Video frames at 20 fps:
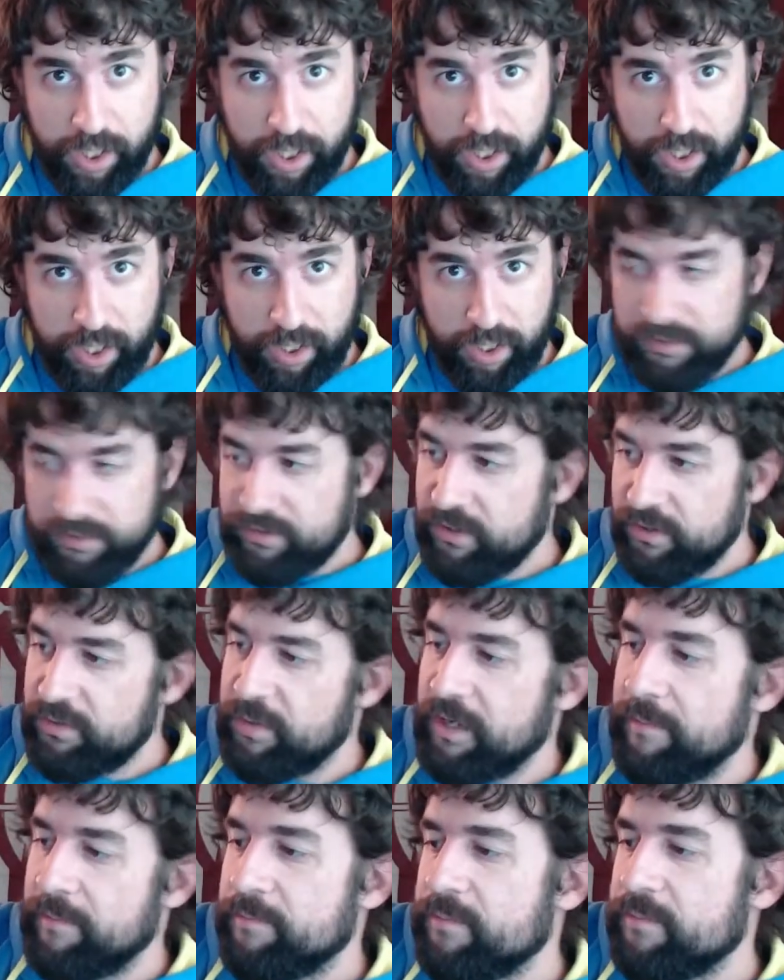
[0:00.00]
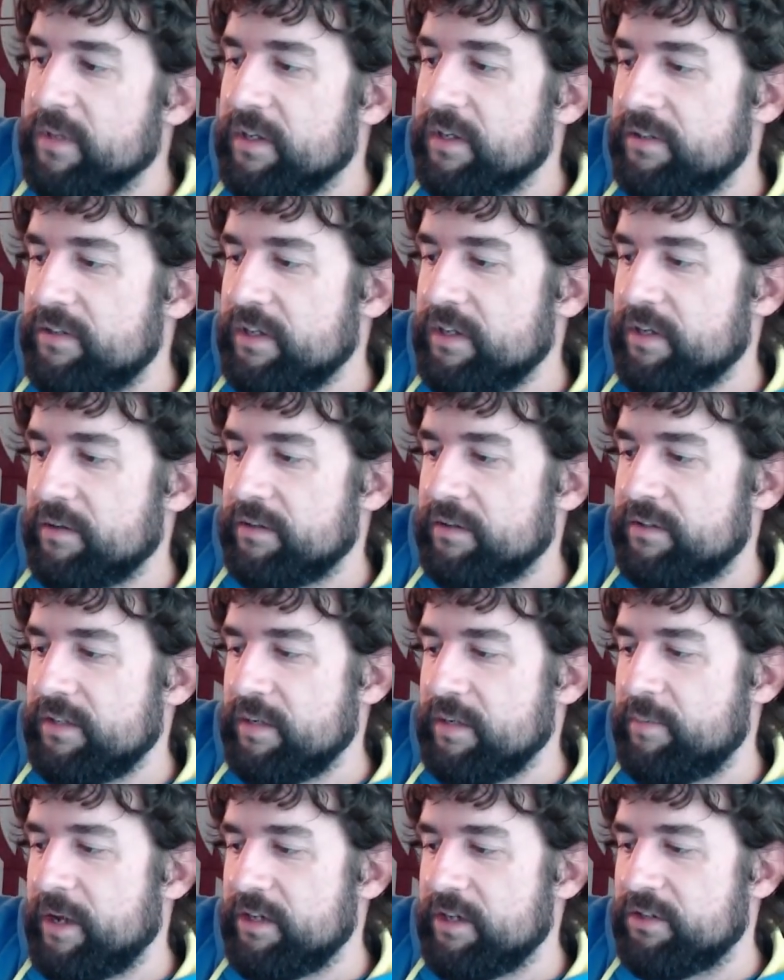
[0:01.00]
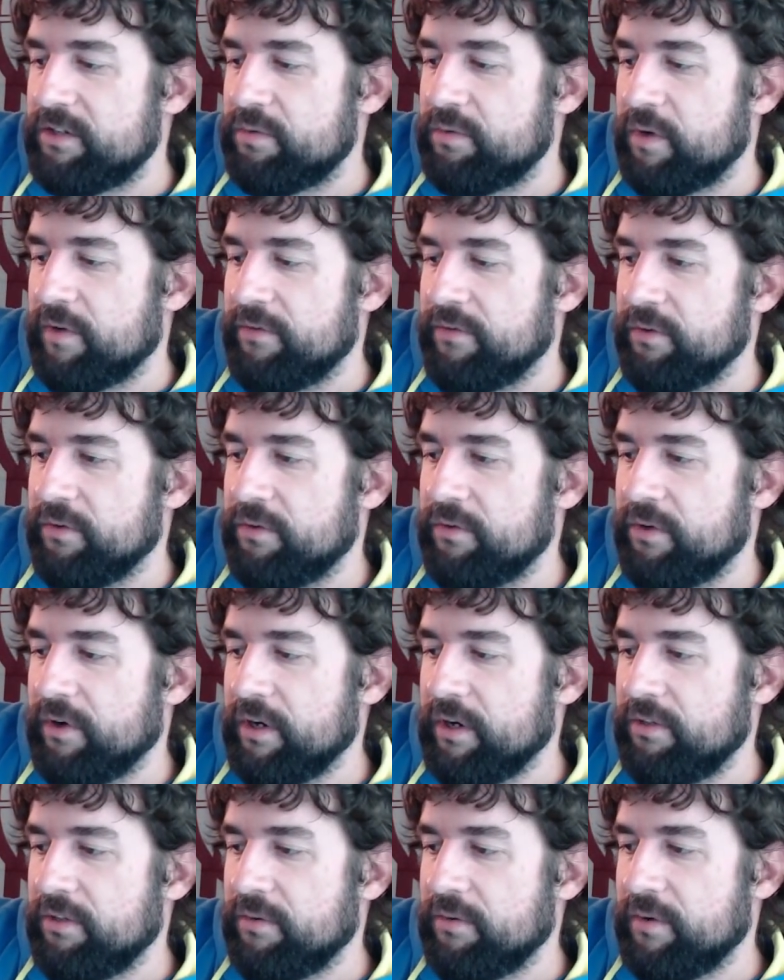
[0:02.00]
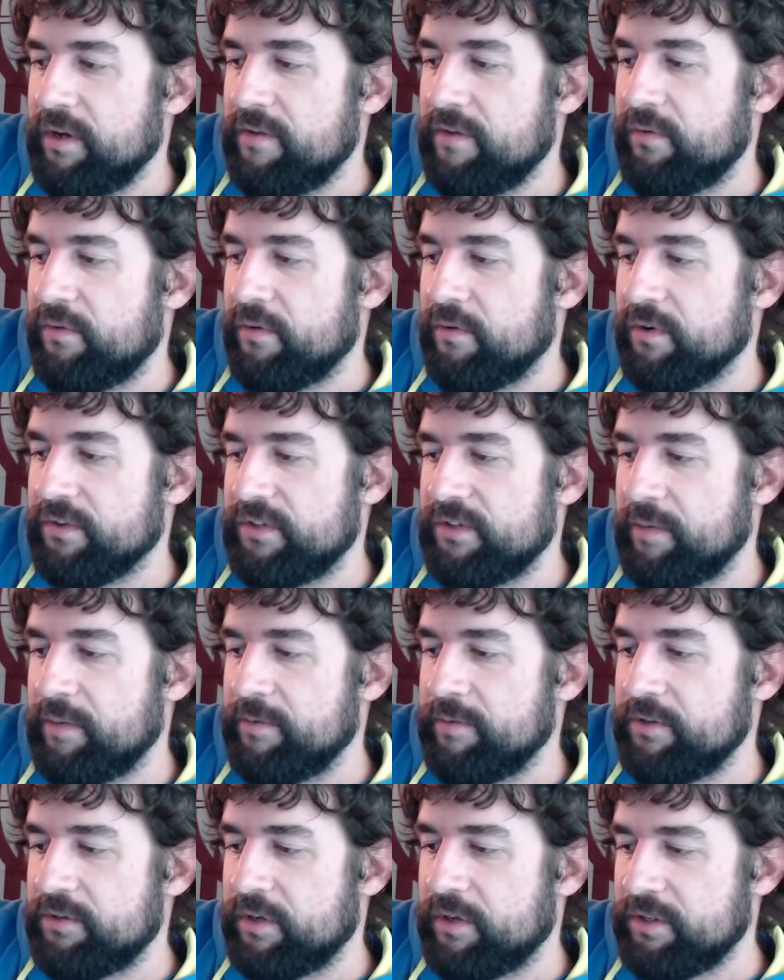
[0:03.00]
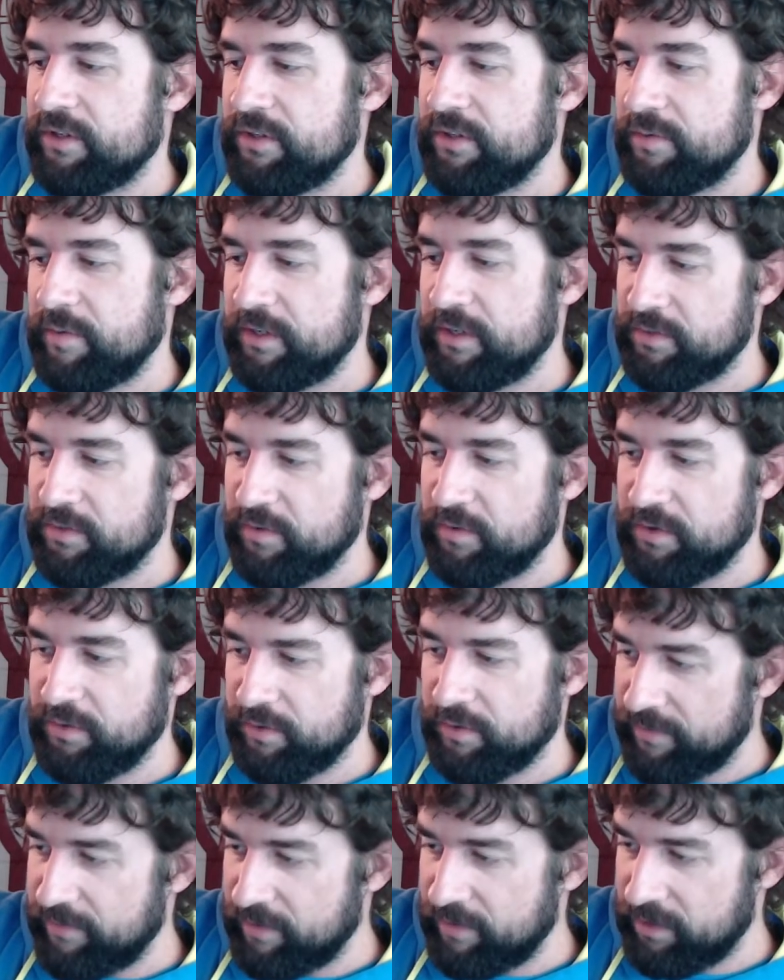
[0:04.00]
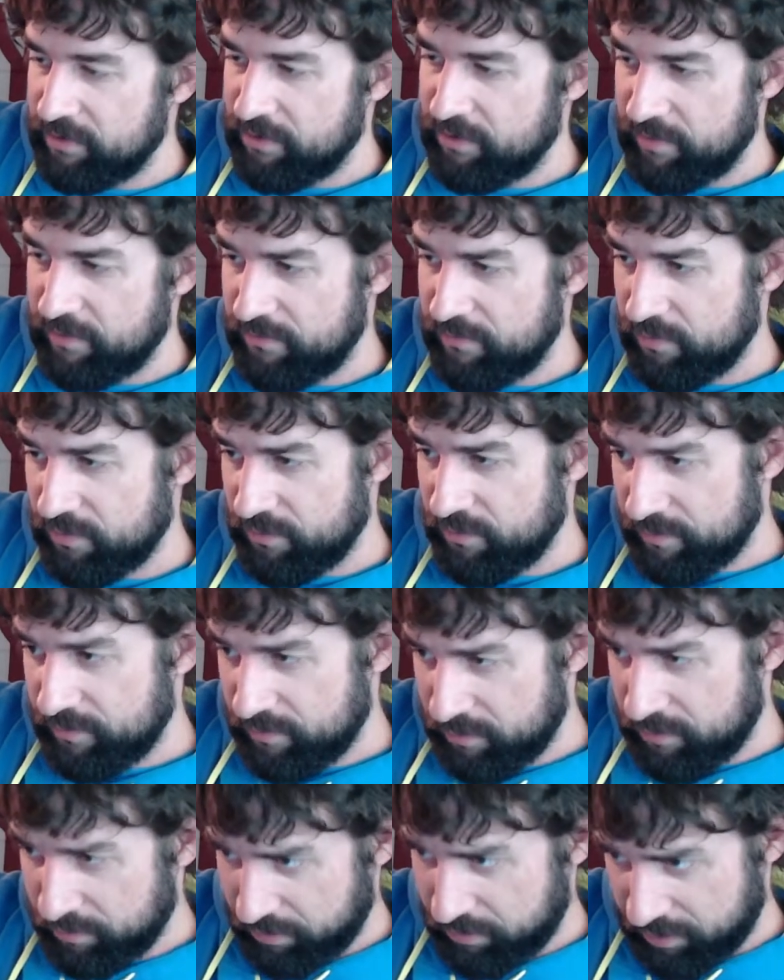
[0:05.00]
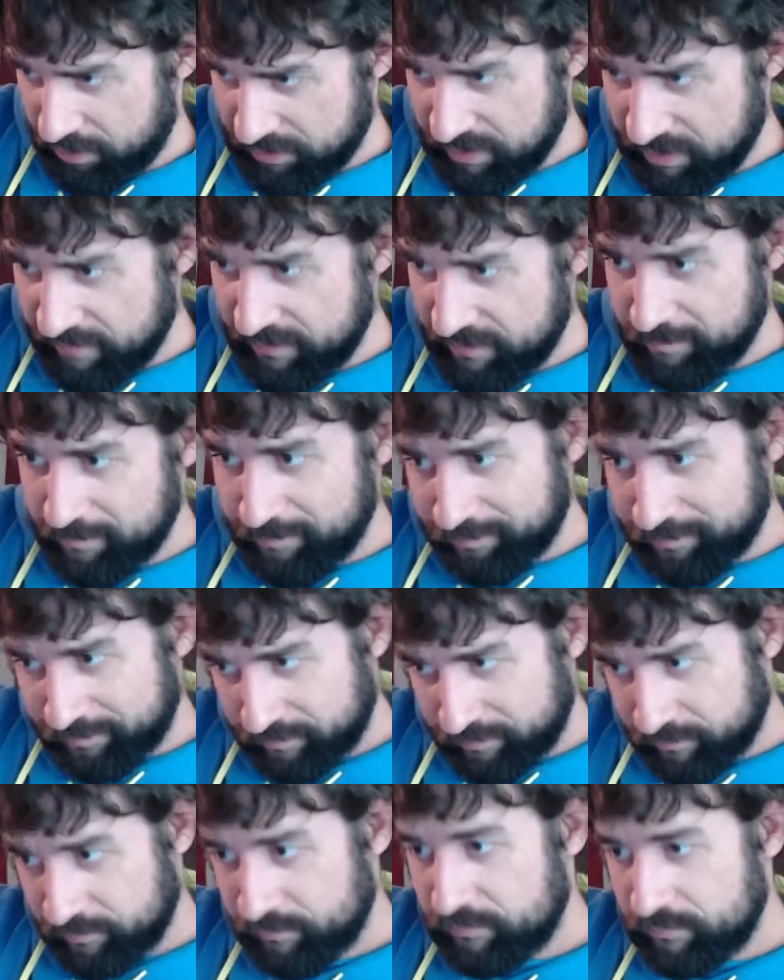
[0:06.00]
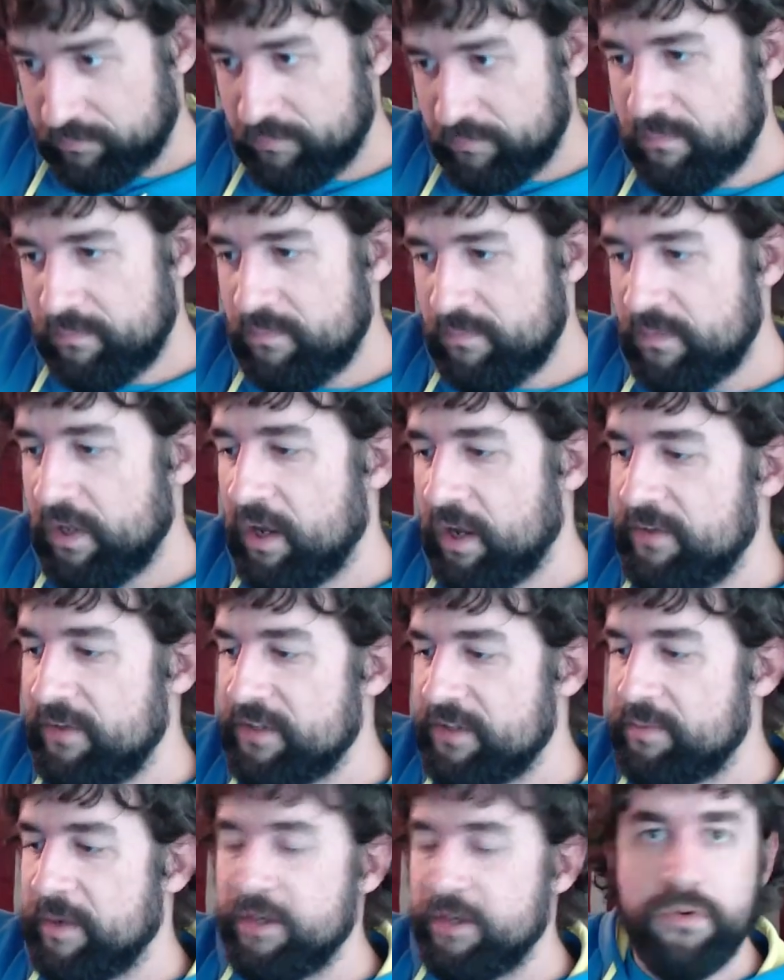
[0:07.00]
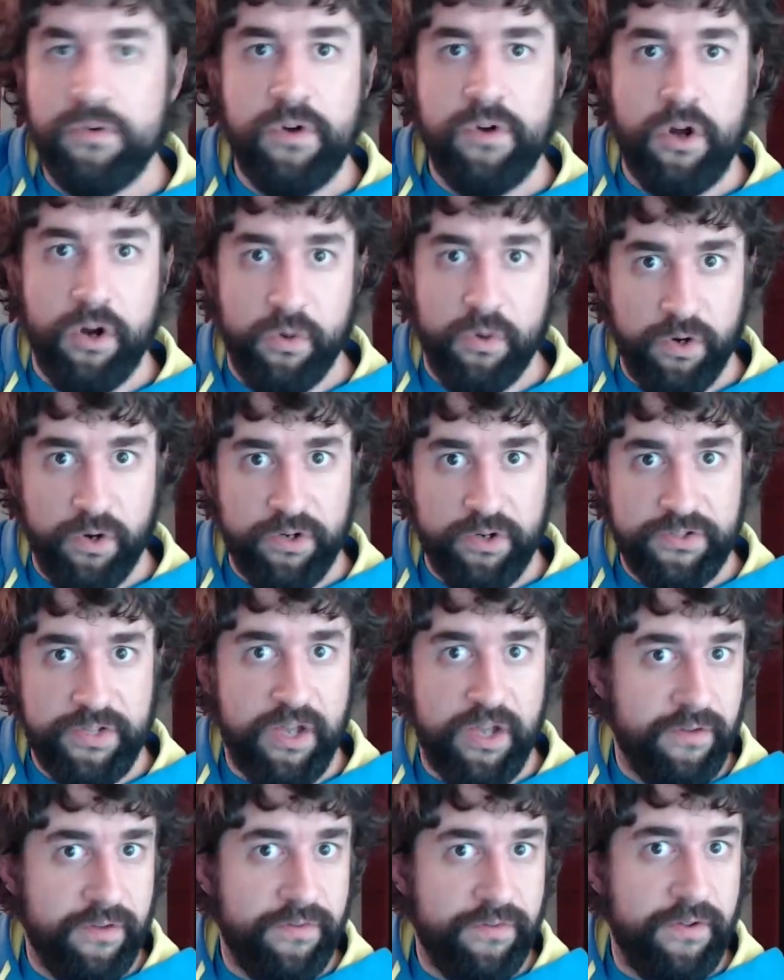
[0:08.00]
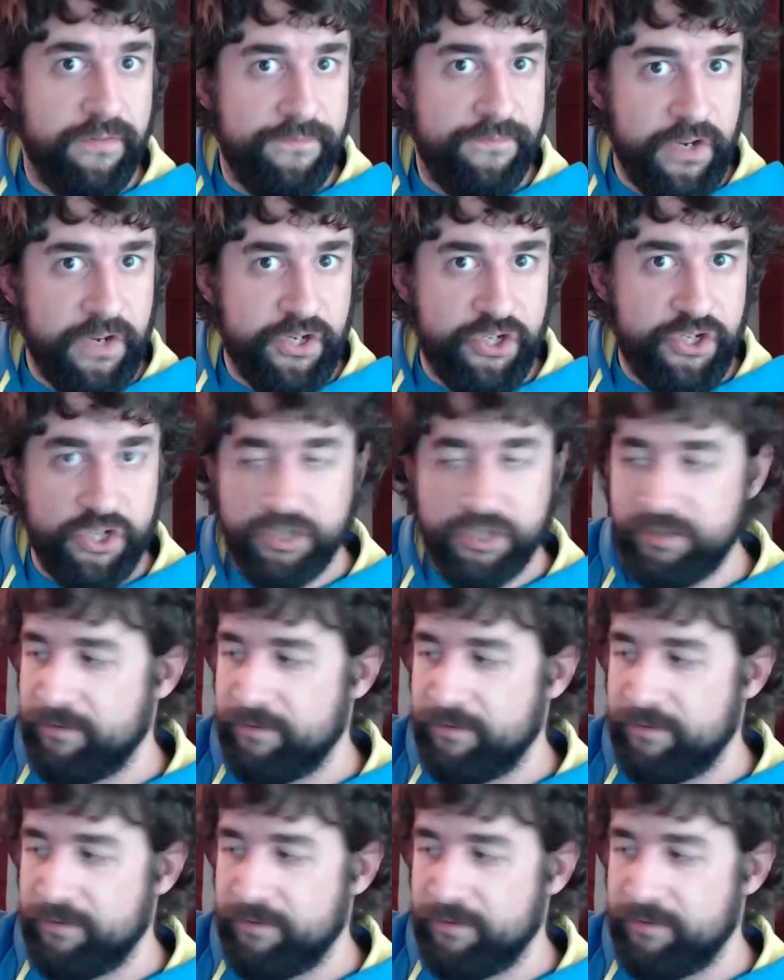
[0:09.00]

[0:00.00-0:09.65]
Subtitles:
Excuse me. See pages 12 through 33 for setup instructions. Pages 1 through 11 and 34 through 37 of this manual are works of fiction.